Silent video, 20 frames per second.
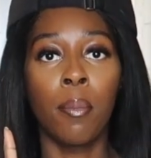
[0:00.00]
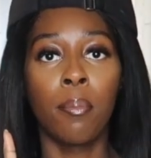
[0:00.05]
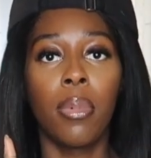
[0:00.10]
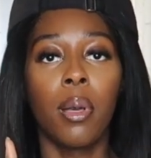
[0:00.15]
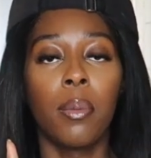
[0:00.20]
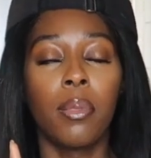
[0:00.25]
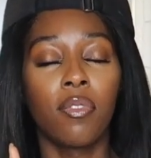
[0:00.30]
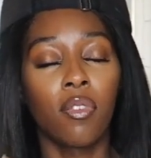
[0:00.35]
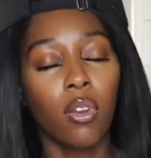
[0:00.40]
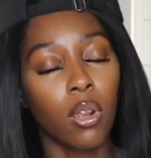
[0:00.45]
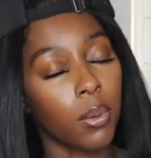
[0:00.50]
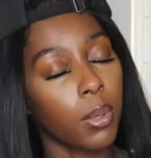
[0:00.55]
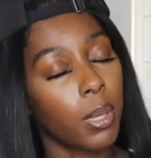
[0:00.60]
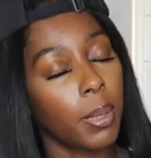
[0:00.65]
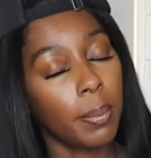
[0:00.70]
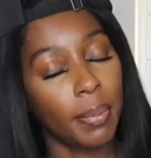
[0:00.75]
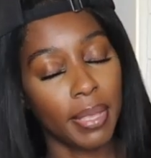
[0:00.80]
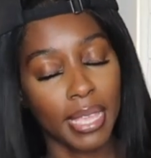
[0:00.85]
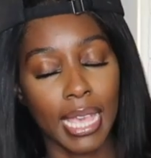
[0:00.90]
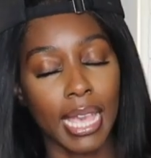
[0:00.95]
But before
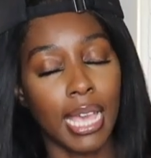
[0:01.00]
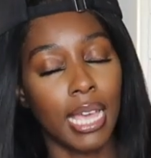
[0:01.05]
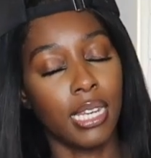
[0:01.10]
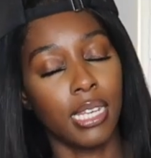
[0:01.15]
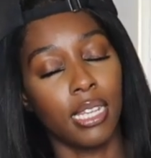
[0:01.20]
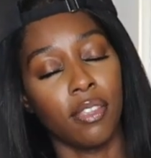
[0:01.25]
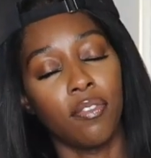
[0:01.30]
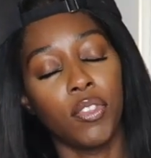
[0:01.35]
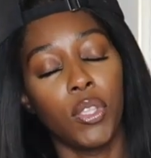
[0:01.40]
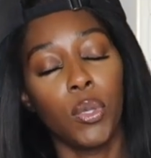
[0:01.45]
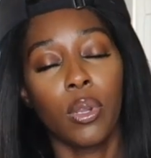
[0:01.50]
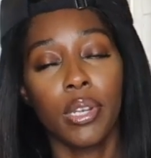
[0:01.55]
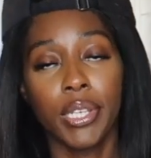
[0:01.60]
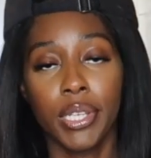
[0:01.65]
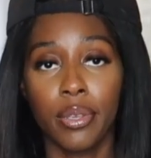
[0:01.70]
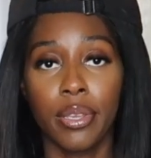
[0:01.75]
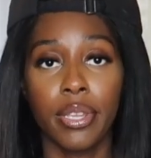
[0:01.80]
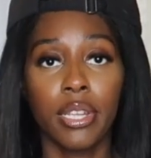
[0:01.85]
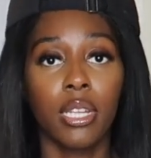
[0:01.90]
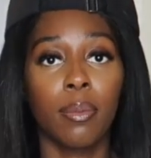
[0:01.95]
we begin, if you are
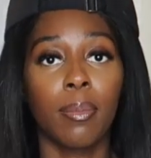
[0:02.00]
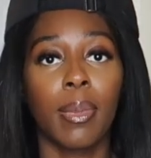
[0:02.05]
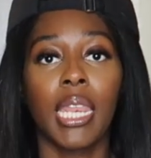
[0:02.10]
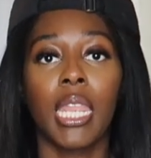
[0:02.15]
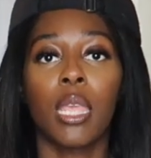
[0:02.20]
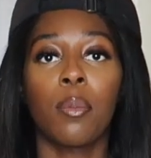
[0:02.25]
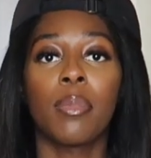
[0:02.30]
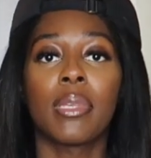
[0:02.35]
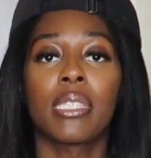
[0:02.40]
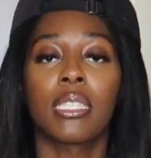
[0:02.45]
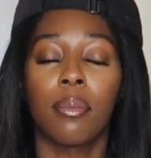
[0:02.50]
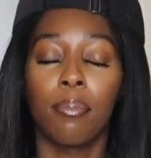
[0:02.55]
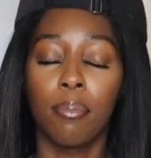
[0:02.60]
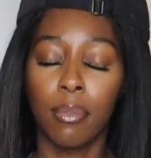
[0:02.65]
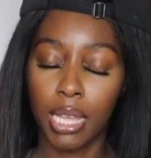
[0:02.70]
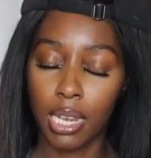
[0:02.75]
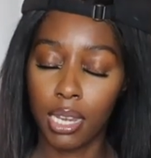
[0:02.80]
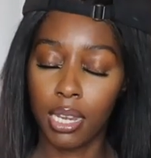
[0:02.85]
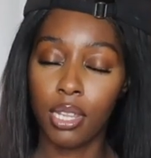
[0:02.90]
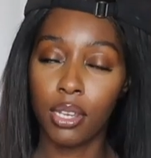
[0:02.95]
new here, my name is
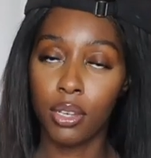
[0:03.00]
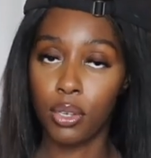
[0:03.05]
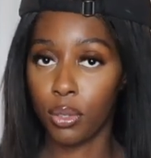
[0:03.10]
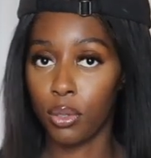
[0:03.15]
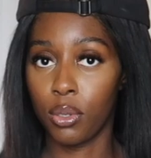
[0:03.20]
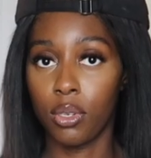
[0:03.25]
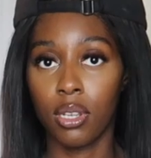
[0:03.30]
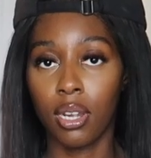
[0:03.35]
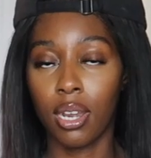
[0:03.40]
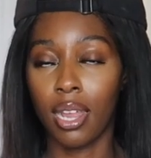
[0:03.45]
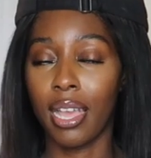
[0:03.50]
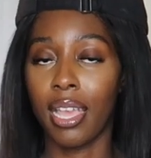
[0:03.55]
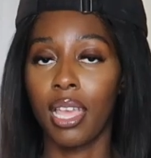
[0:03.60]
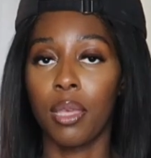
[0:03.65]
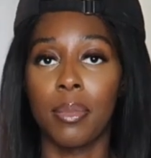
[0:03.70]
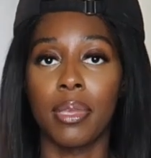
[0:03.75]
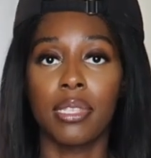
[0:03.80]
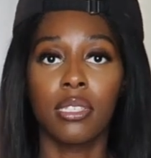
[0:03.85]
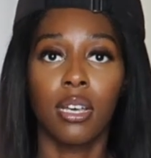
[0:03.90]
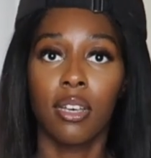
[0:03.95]
Benda Ndur. I
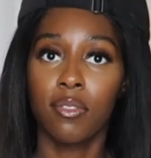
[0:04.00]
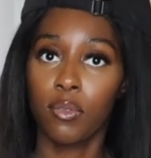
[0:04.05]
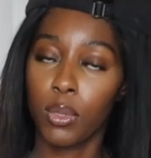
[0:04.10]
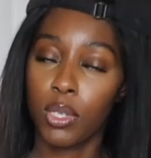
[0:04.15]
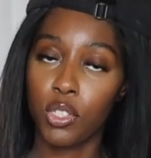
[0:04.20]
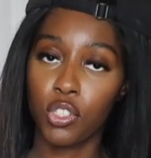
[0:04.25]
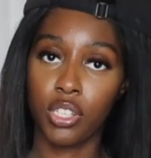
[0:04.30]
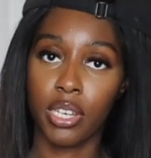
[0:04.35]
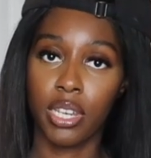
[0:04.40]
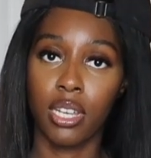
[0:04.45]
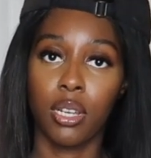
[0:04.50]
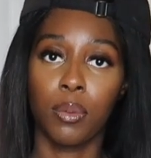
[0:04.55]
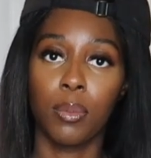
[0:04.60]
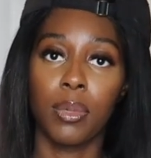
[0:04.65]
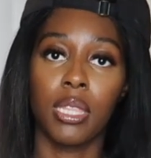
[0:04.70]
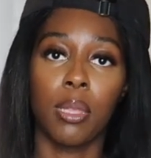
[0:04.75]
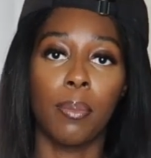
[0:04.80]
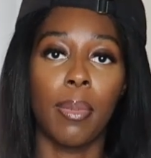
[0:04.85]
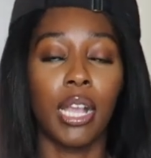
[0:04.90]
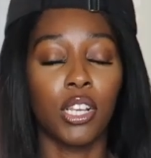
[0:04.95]
am a software engineer
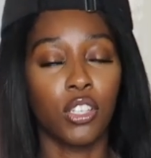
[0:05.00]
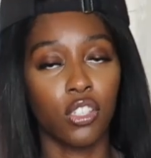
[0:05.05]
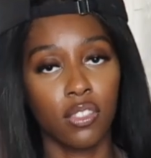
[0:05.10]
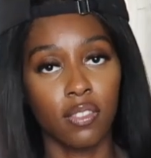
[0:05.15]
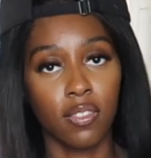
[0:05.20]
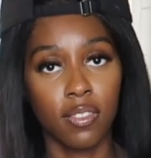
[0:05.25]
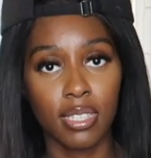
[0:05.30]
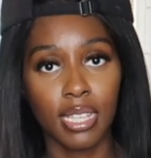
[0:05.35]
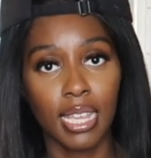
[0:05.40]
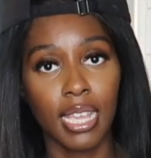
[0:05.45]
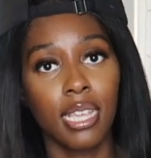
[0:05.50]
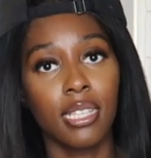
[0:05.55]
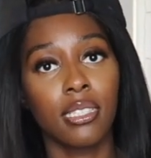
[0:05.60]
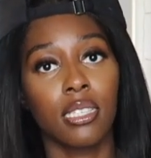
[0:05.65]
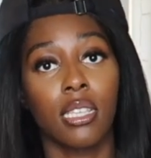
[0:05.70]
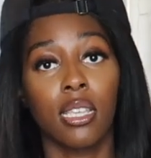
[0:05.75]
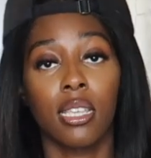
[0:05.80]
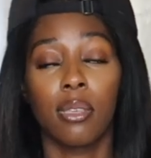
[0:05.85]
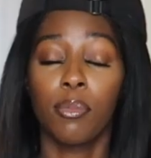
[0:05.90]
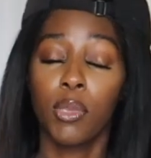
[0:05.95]
with a Bachelor's of Science
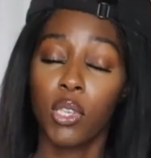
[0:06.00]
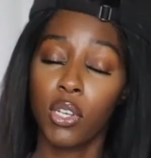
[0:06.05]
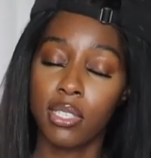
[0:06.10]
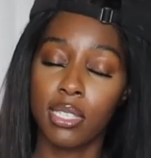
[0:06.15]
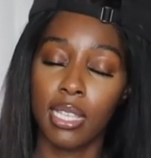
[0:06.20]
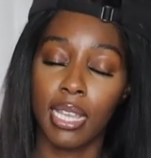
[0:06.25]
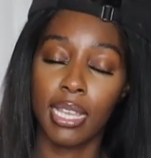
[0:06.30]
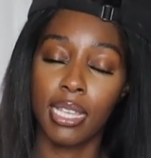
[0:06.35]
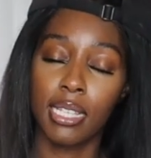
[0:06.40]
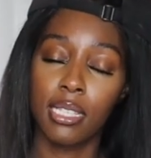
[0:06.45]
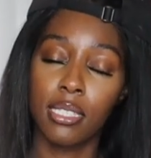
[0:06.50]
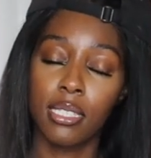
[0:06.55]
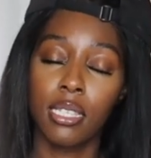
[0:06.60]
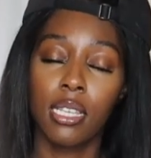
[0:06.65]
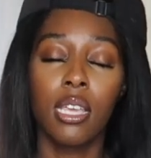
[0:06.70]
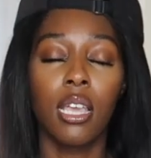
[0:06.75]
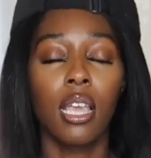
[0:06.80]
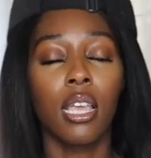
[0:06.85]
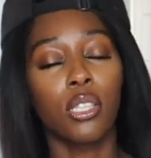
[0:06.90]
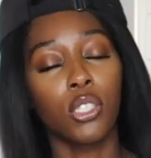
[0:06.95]
in Computer Science,
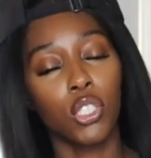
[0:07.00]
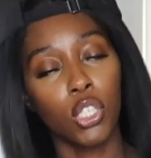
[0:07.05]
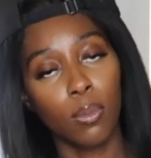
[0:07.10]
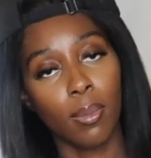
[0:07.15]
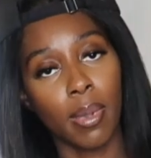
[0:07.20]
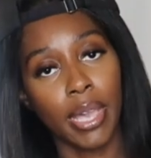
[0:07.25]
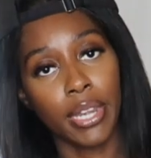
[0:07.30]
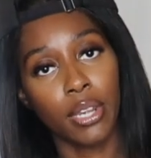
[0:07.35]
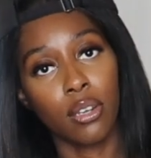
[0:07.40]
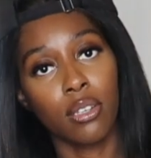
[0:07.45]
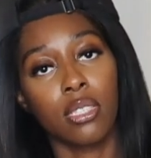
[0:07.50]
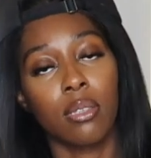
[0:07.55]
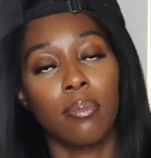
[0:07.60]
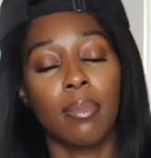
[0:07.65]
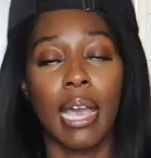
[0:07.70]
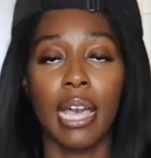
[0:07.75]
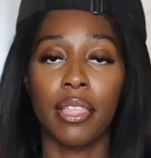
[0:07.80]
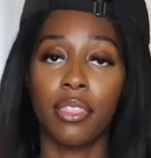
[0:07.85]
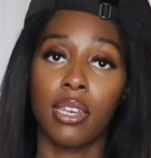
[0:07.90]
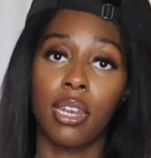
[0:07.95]
2 minors in
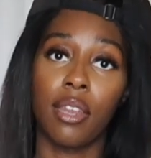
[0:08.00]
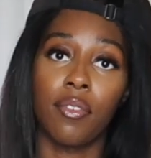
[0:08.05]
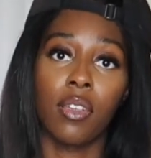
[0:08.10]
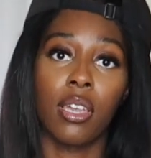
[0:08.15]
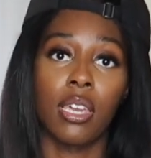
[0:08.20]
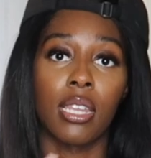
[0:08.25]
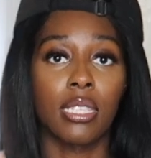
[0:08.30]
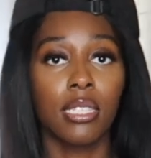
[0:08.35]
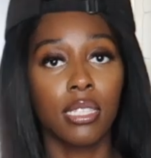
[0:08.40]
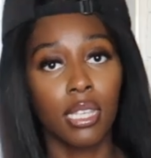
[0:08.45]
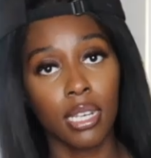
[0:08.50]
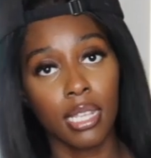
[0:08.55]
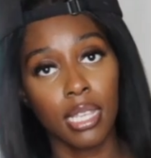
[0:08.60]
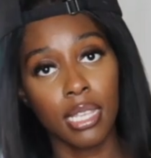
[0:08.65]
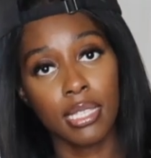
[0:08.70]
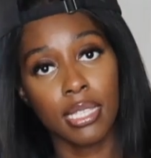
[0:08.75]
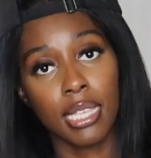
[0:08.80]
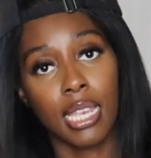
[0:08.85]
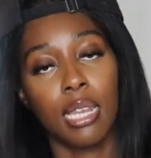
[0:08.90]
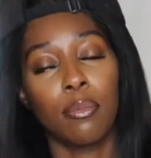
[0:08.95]
Math and Africana
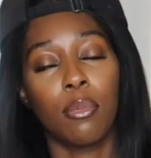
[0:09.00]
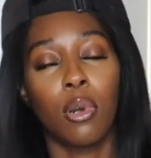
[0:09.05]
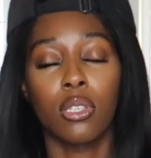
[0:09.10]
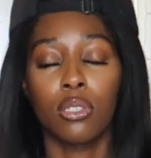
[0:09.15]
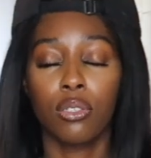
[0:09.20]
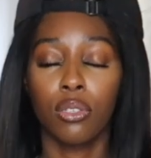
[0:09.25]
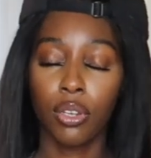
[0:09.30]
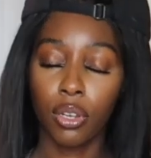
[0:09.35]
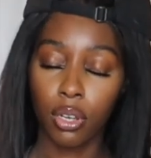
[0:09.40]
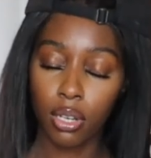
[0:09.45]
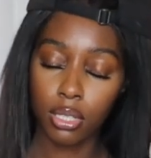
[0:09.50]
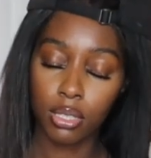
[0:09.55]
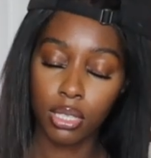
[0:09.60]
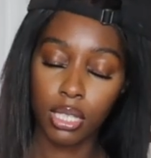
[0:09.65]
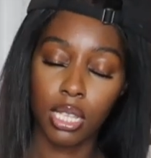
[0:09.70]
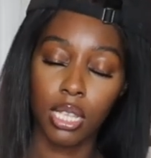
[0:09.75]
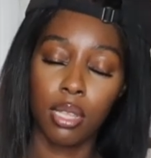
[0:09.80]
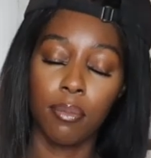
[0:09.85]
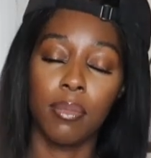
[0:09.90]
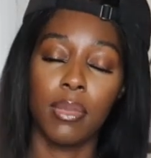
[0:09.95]
Studies, and I'm also
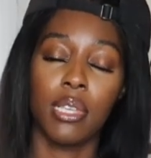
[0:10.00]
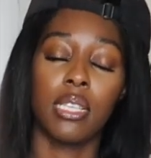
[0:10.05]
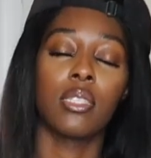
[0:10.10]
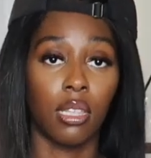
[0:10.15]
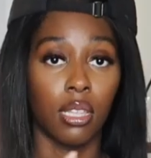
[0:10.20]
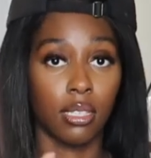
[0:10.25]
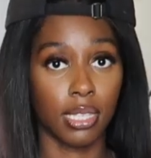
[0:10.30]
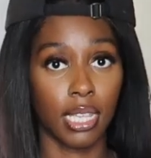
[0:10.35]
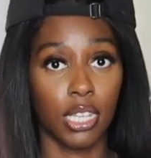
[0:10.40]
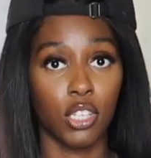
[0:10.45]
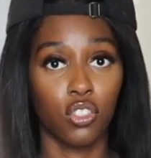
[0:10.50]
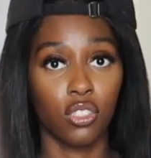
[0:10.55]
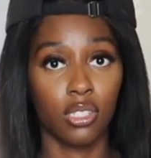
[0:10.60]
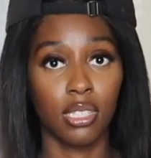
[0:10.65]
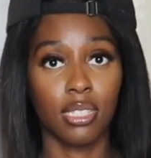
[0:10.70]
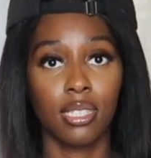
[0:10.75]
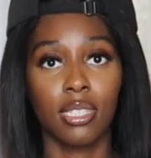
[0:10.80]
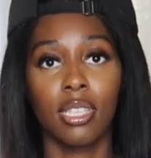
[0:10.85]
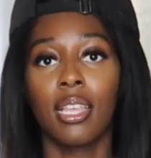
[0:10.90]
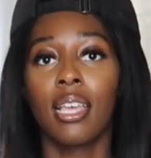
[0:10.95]
currently Miss Los
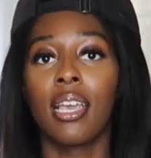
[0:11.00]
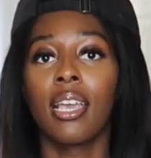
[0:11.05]
Angeles.